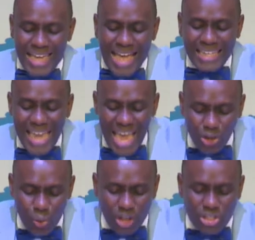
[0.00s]
and
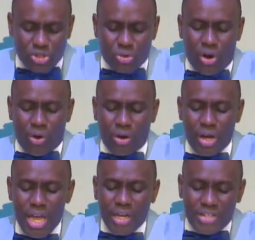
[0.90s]
hate what is wrong.
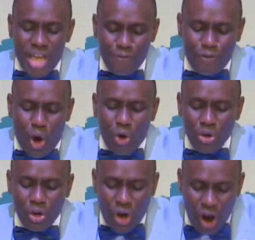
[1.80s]
Therefore,
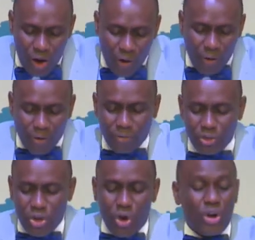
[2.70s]
God,
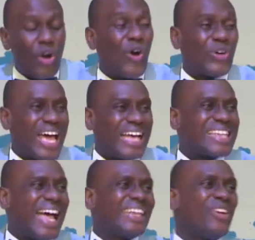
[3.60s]
your God, has
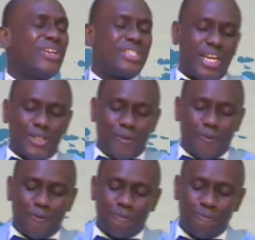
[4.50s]
anointed you.